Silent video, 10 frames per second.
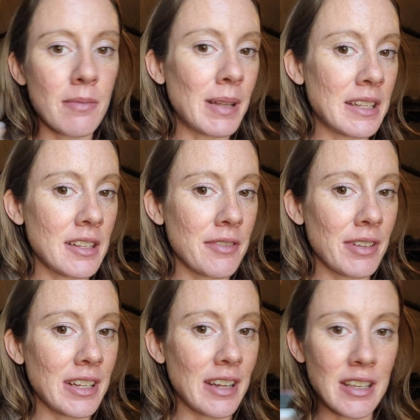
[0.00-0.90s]
blends in
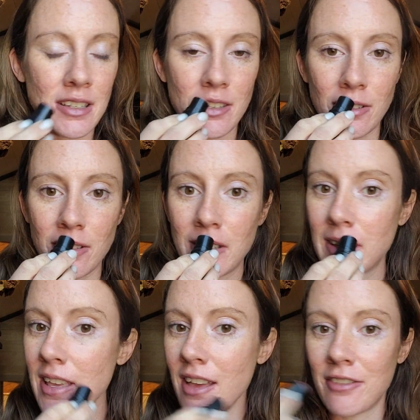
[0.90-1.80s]
really nice. So
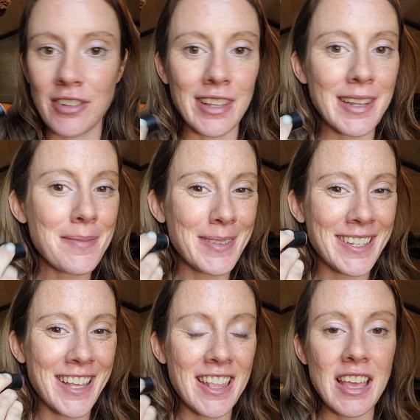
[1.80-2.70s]
yeah, for the
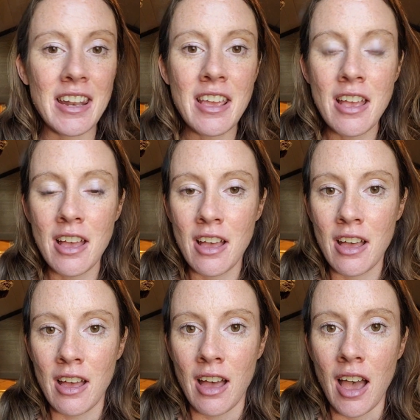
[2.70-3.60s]
lips. And then
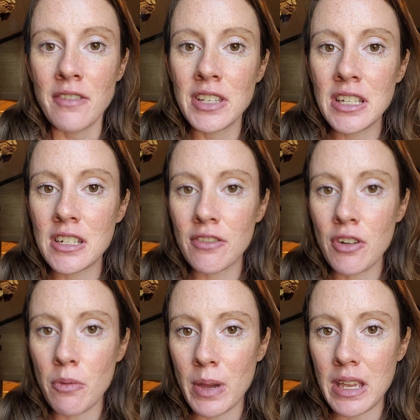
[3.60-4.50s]
I've seen
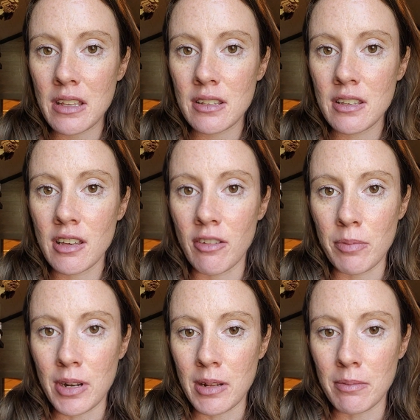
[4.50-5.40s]
different ways
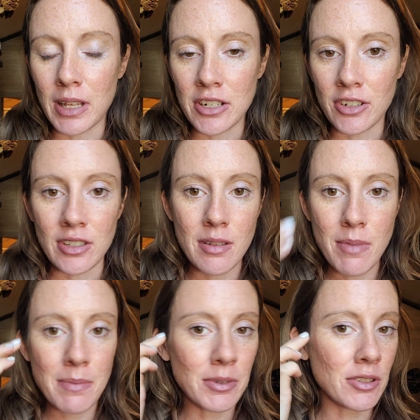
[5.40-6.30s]
of putting blush on. Some
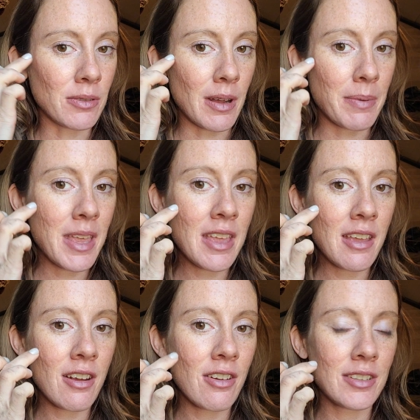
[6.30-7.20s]
people do it up
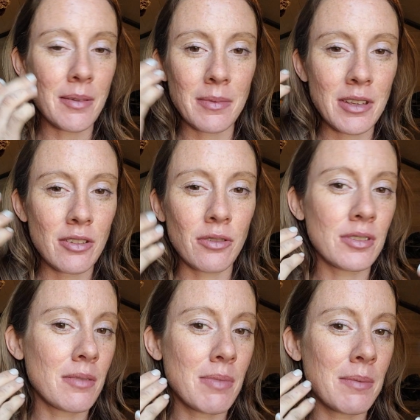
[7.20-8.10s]
here. Some
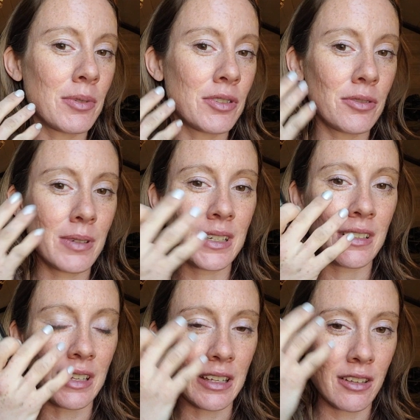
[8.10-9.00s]
people do
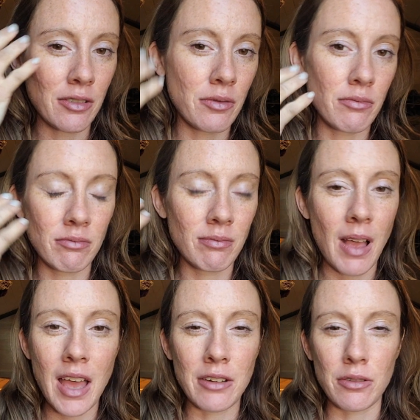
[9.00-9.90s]
it like,
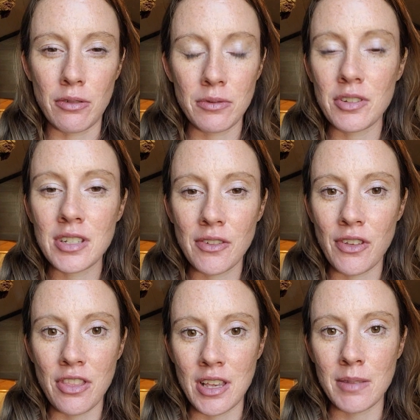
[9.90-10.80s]
I don't know. There's
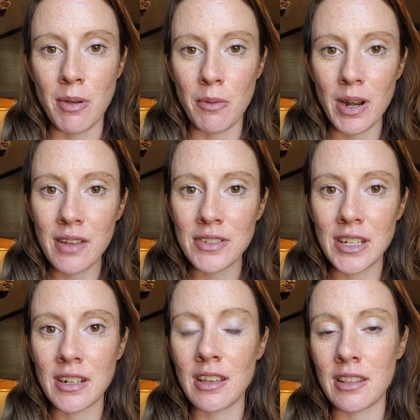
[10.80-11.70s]
different things. But what I've
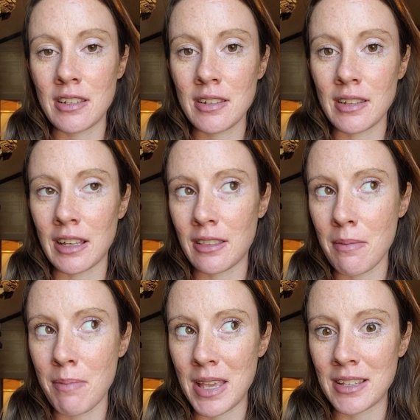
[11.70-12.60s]
done, and this is like
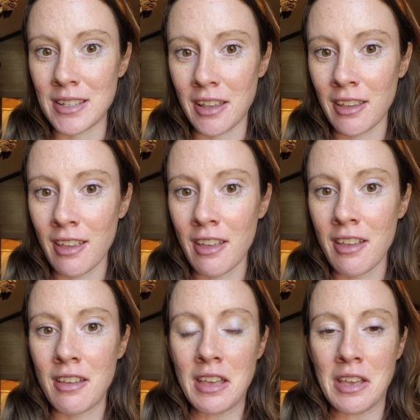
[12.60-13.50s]
the basic
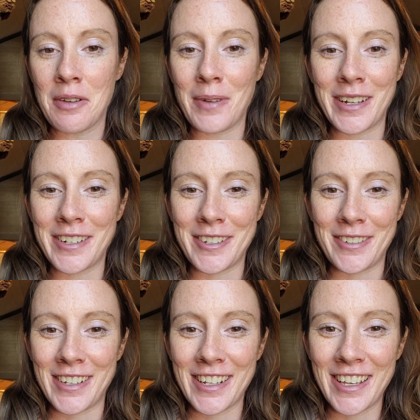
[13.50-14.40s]
way to do
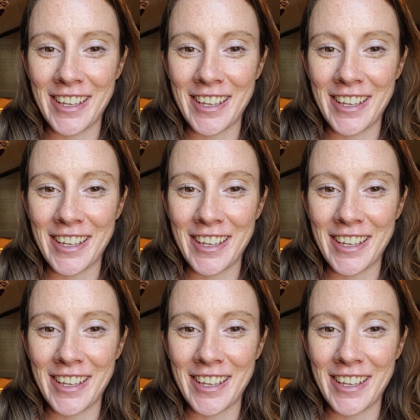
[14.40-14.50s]
it.